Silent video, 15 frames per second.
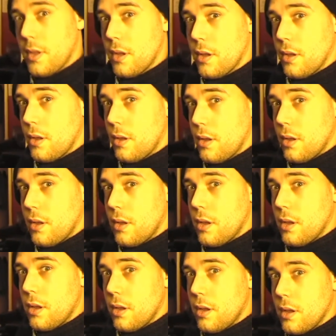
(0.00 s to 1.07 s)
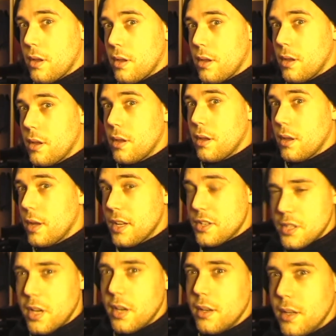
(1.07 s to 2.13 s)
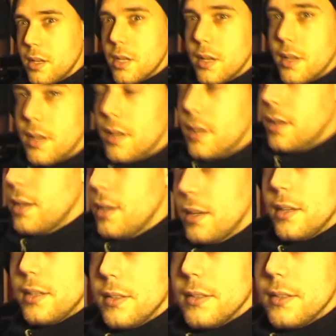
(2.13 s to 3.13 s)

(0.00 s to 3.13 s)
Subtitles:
Oh, dude, that's amazing. I'll have to get more of these lights when we get